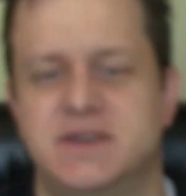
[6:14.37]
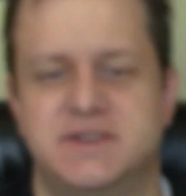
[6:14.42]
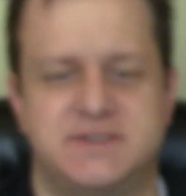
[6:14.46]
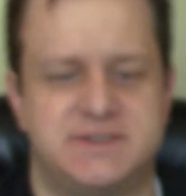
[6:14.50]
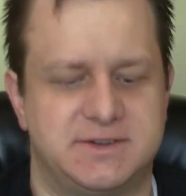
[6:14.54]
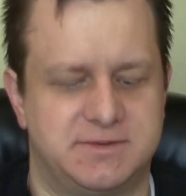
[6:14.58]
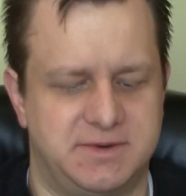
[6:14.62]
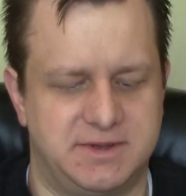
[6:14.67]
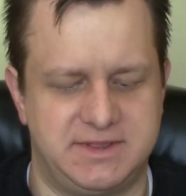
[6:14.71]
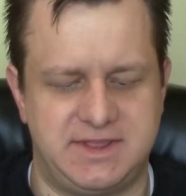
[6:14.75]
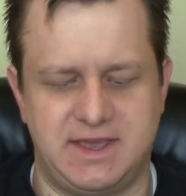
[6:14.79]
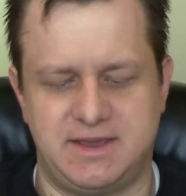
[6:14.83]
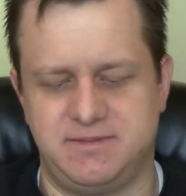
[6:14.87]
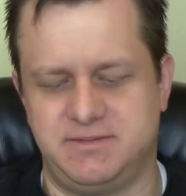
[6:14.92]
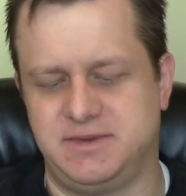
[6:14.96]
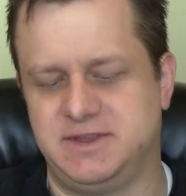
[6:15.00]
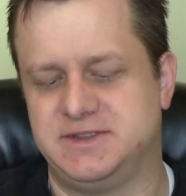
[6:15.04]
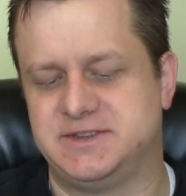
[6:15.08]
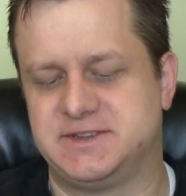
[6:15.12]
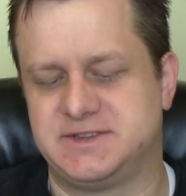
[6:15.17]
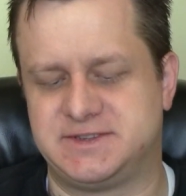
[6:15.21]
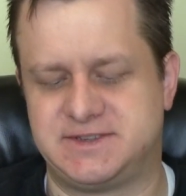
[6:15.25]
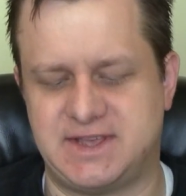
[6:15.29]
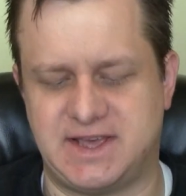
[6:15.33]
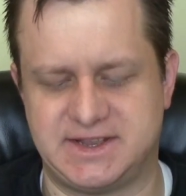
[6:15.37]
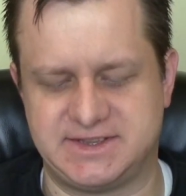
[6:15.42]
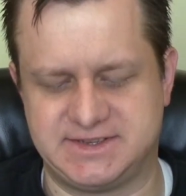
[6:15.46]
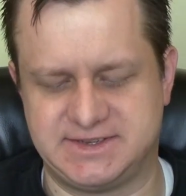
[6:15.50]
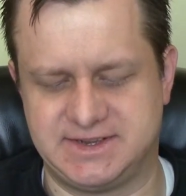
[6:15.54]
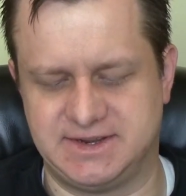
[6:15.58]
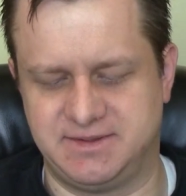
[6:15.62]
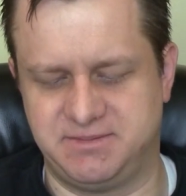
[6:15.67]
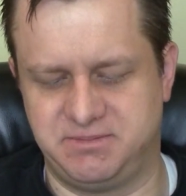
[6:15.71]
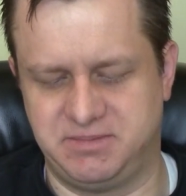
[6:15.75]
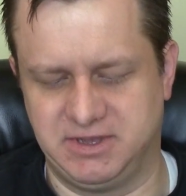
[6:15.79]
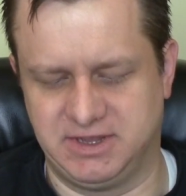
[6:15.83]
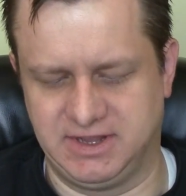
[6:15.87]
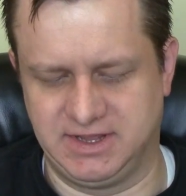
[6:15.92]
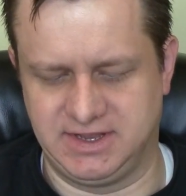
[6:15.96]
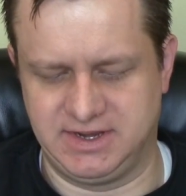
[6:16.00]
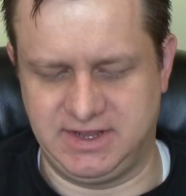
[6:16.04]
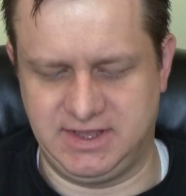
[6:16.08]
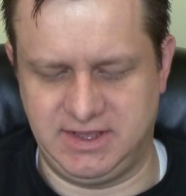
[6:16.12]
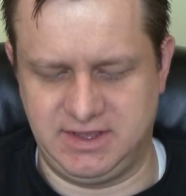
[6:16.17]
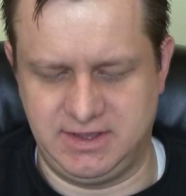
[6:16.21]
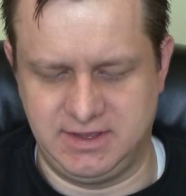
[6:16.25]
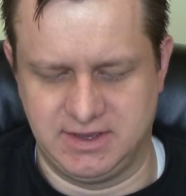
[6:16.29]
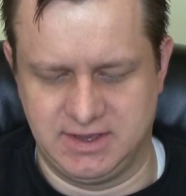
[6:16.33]
So what that means is that's an
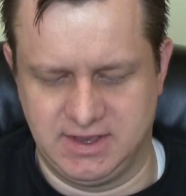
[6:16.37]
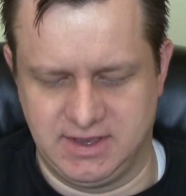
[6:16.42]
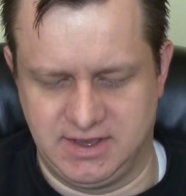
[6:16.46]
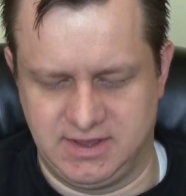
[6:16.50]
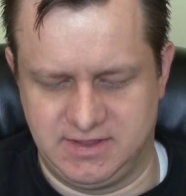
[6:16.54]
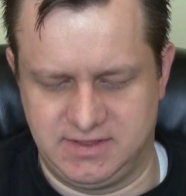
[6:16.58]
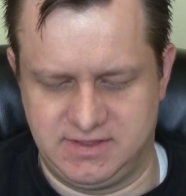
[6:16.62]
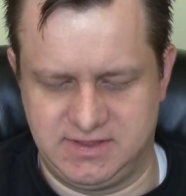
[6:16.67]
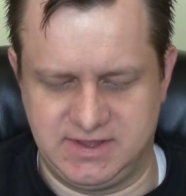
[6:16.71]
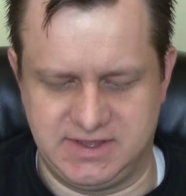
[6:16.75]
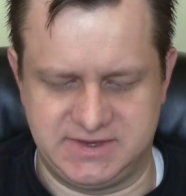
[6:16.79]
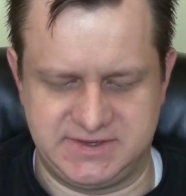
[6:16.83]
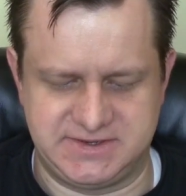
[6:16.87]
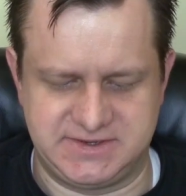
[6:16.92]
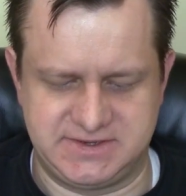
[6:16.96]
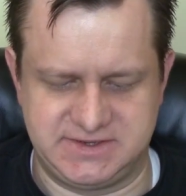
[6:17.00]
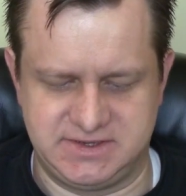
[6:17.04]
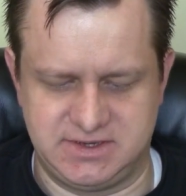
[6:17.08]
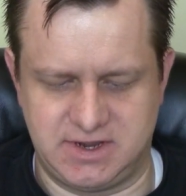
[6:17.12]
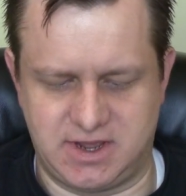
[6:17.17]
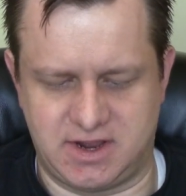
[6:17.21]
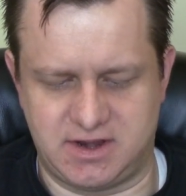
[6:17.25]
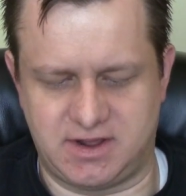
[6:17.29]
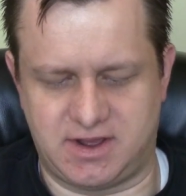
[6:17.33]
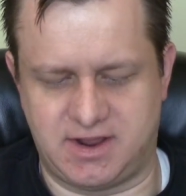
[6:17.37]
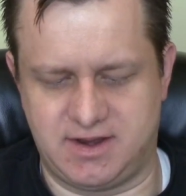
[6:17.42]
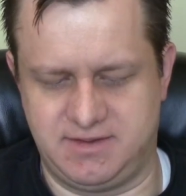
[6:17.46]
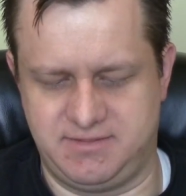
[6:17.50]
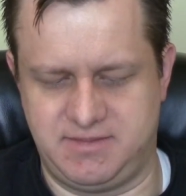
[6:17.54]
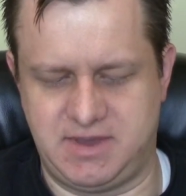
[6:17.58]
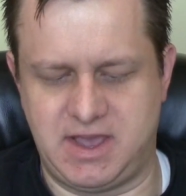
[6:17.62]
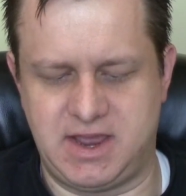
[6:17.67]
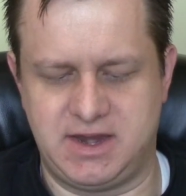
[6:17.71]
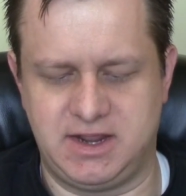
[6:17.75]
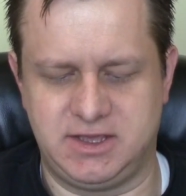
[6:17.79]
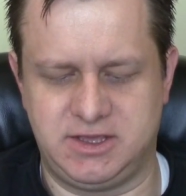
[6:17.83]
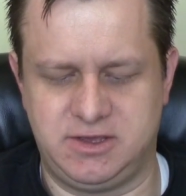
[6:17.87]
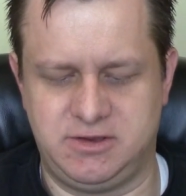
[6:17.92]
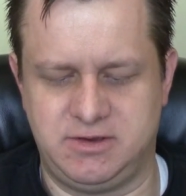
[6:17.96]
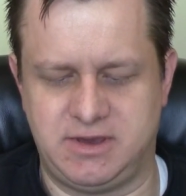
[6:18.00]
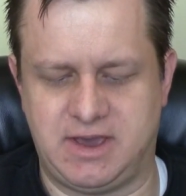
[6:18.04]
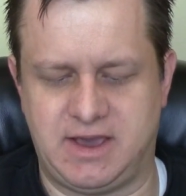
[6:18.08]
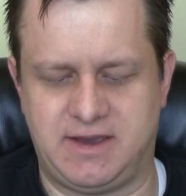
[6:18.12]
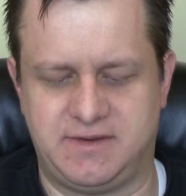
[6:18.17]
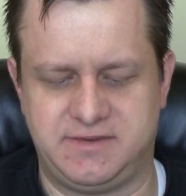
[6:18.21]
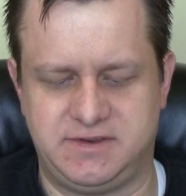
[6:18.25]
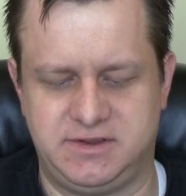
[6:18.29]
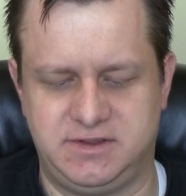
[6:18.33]
ability that's not automatic. You
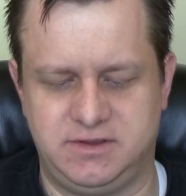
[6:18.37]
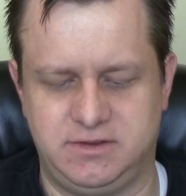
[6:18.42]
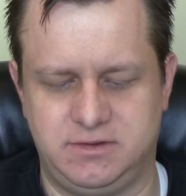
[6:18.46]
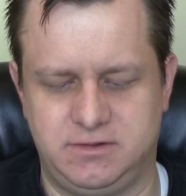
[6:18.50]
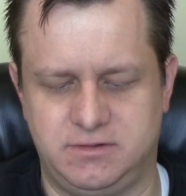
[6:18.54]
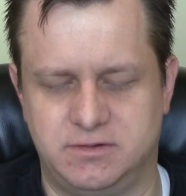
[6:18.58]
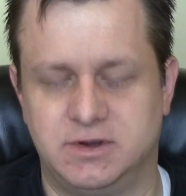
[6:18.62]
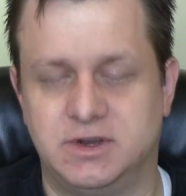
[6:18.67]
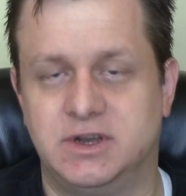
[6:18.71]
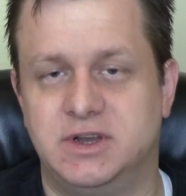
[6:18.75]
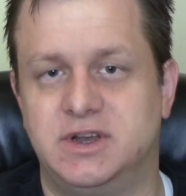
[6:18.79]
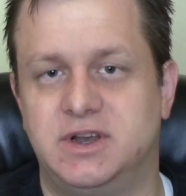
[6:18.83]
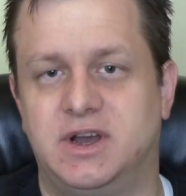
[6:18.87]
have to,